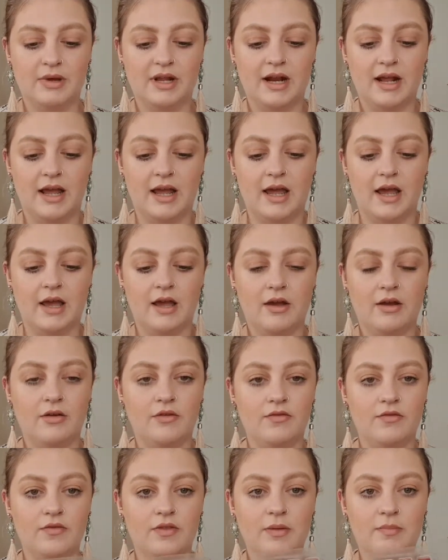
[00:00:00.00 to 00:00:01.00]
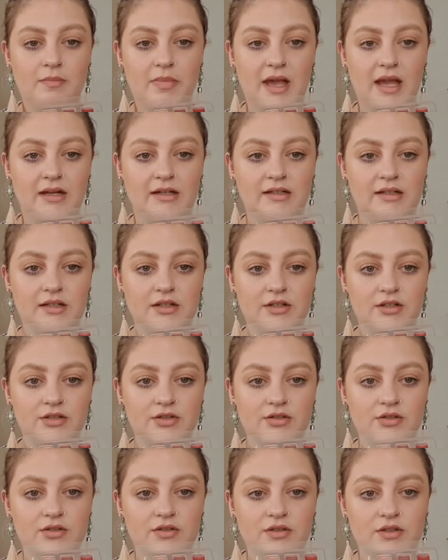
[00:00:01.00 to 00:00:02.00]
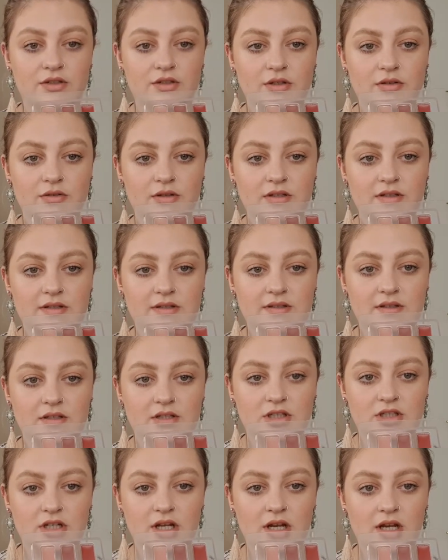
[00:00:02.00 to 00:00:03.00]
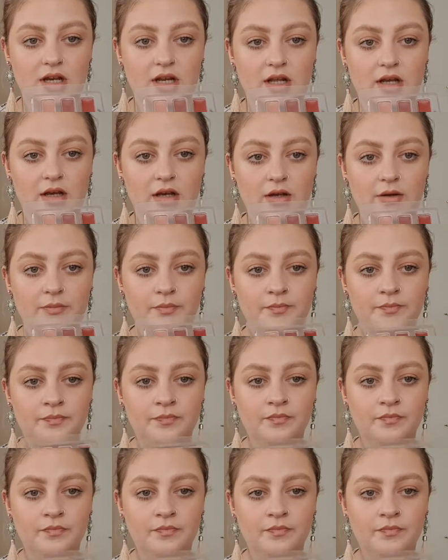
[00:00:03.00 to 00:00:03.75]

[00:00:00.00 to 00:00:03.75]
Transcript: but I have the palette insert. So it's the shade here.